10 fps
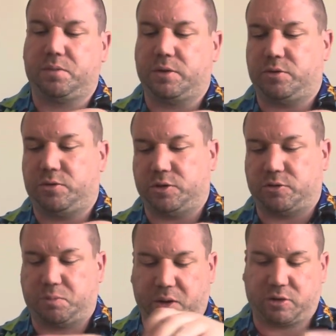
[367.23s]
let's
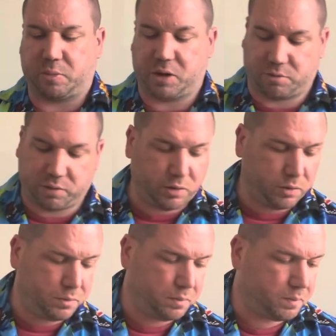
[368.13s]
just make a bit of
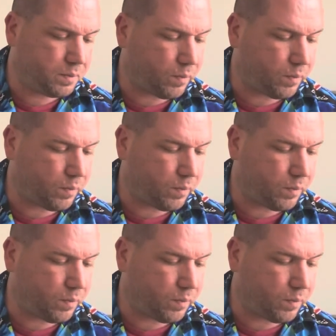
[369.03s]
room.